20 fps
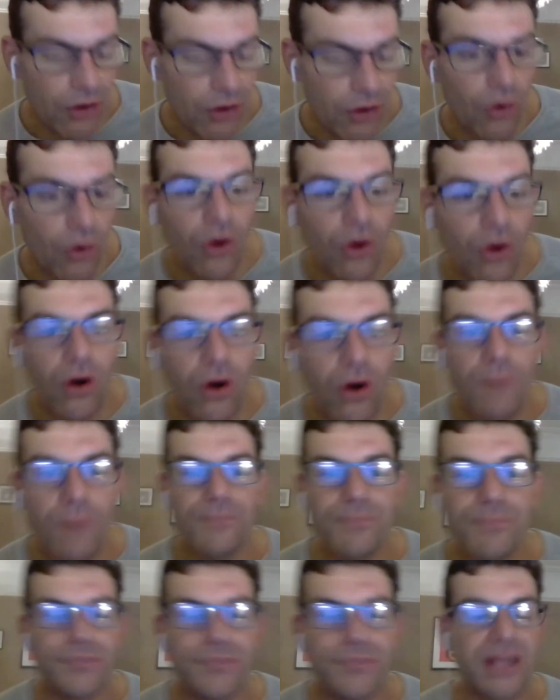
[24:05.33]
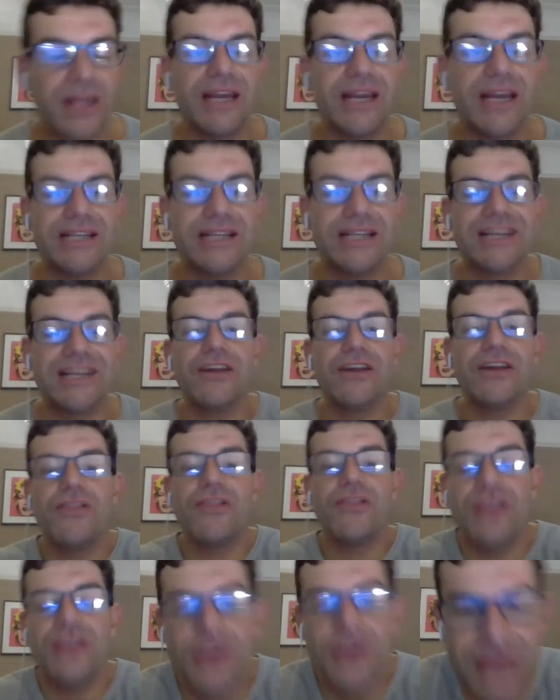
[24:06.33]
or is it
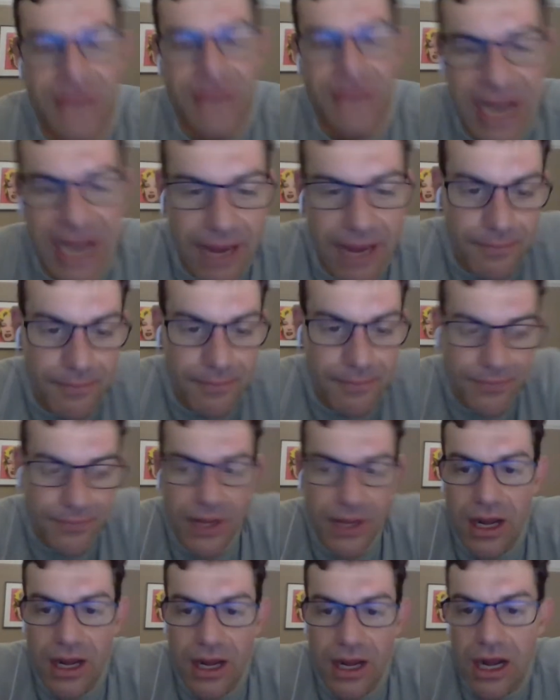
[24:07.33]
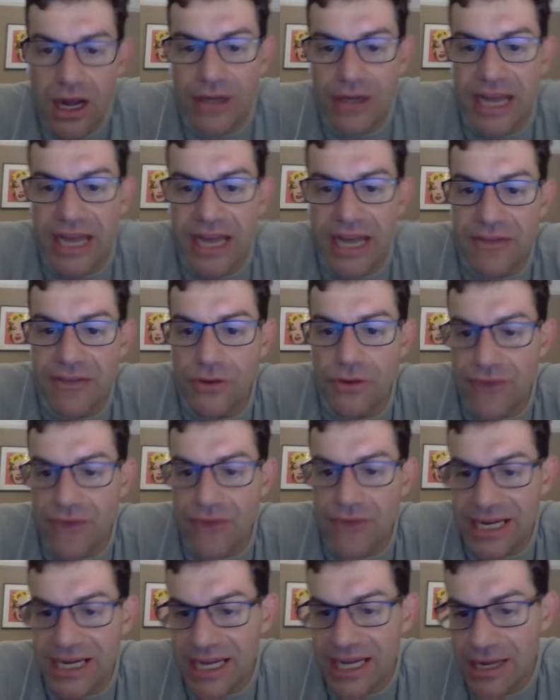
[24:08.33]
the UK? Okay, if you're
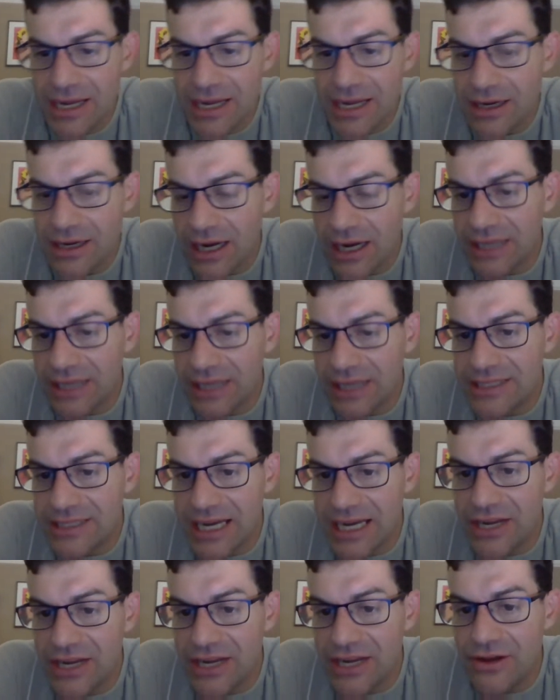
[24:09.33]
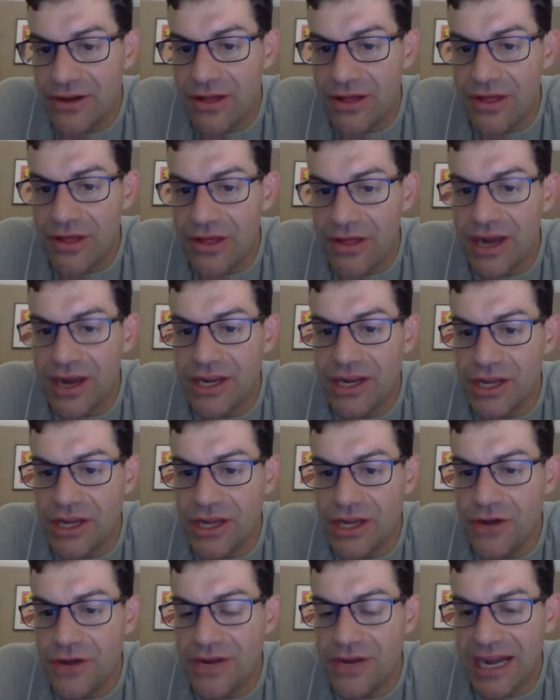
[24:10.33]
ready, I can tell you that
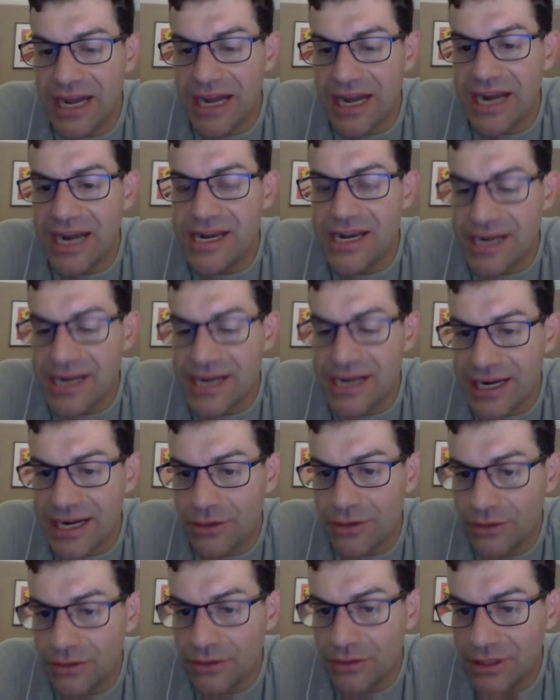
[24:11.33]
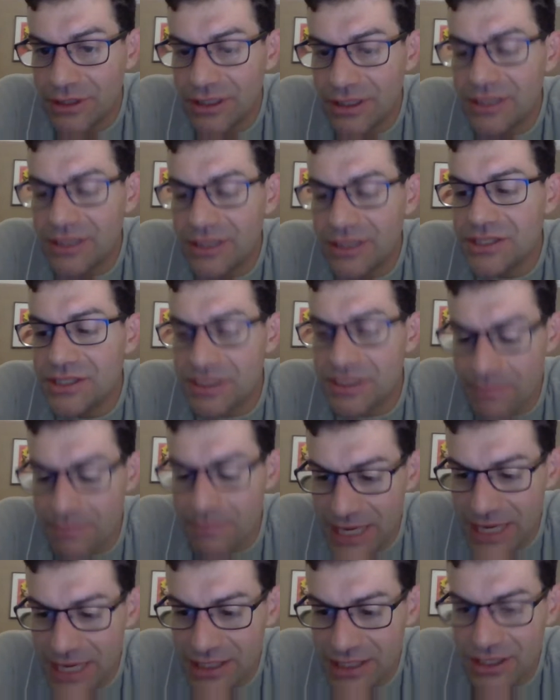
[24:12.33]
you can now
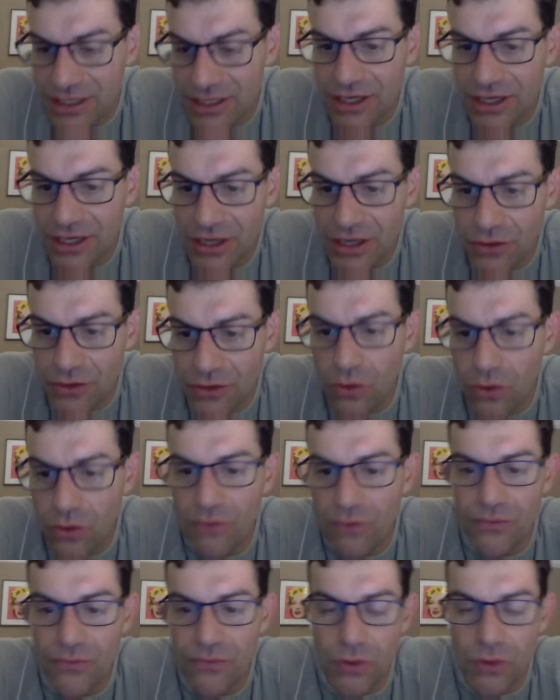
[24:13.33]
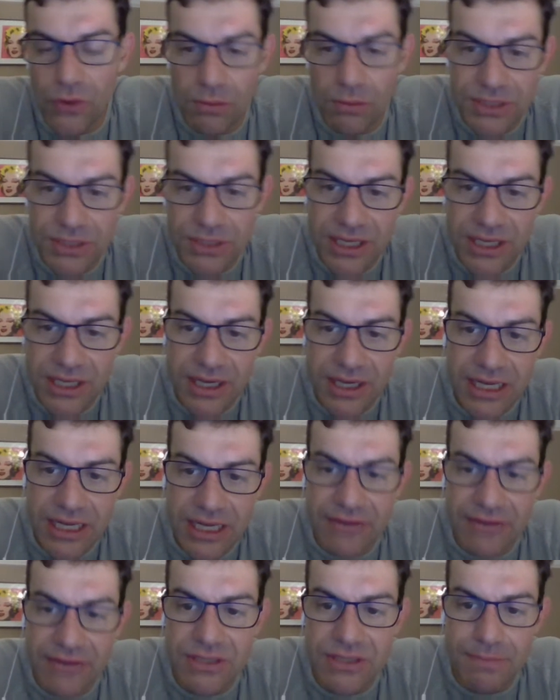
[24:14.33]
submit your forms.
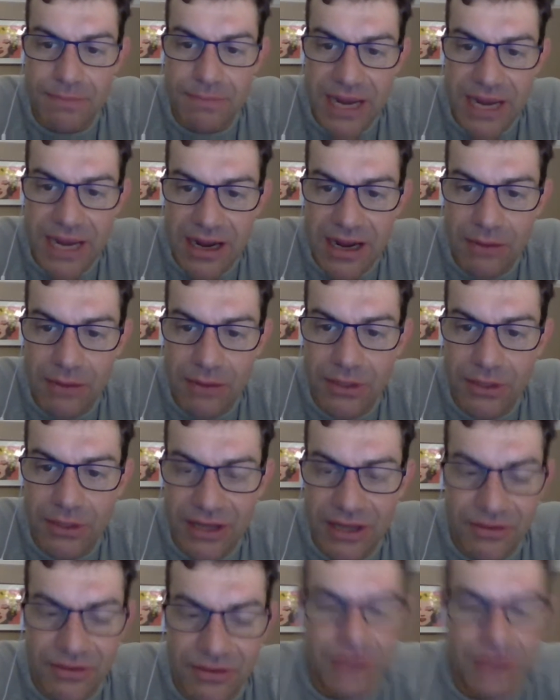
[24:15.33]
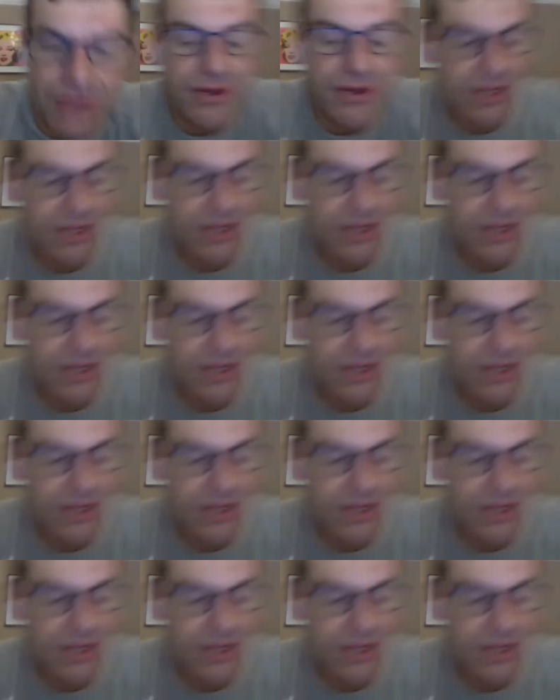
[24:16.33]
Give us a bit and we'll give you